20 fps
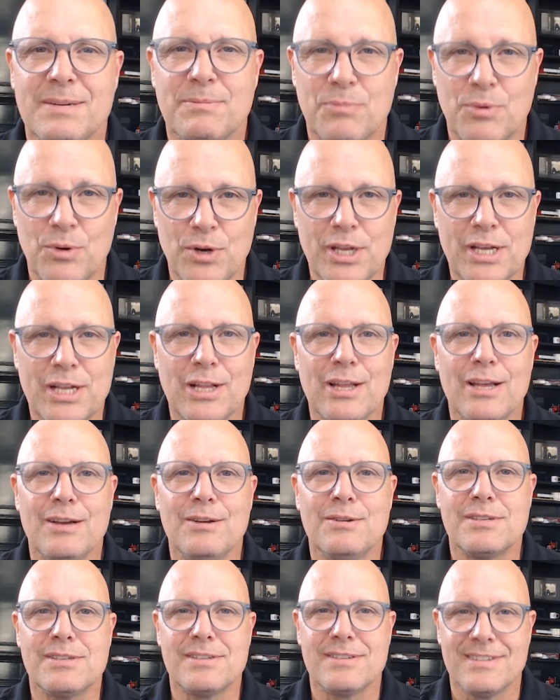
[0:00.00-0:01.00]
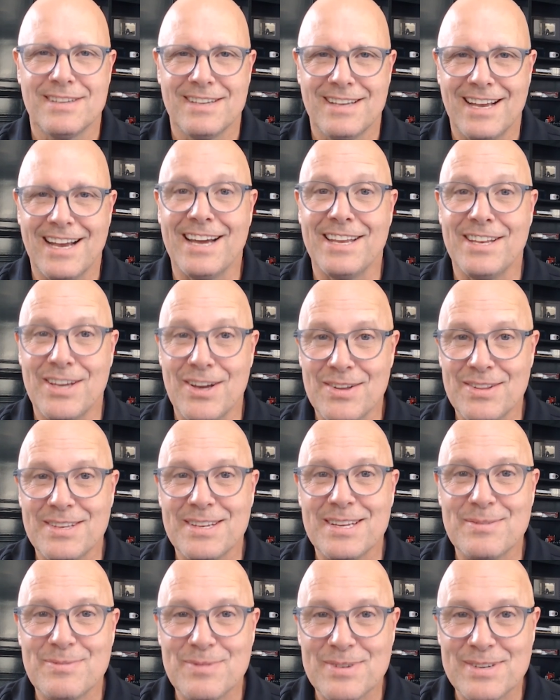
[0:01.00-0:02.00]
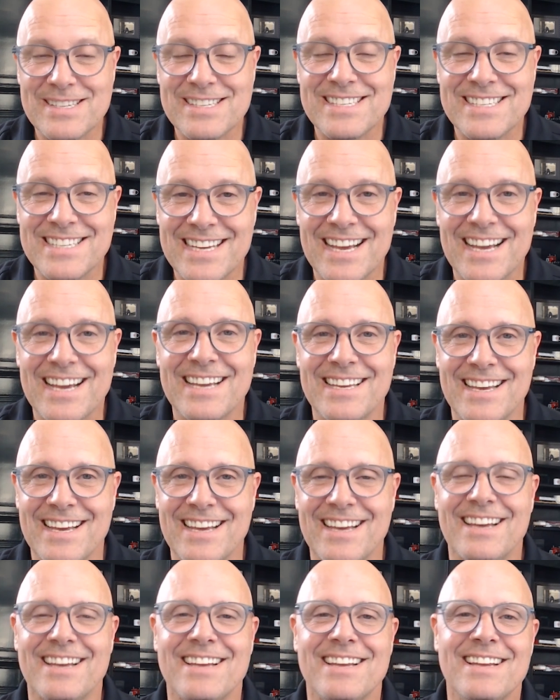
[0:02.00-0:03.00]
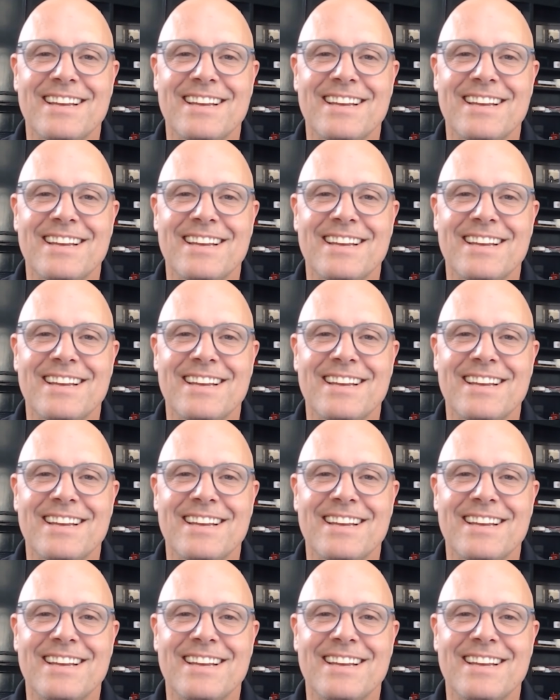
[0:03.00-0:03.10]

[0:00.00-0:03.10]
Pretty close. I know the numbers at TI. Yeah.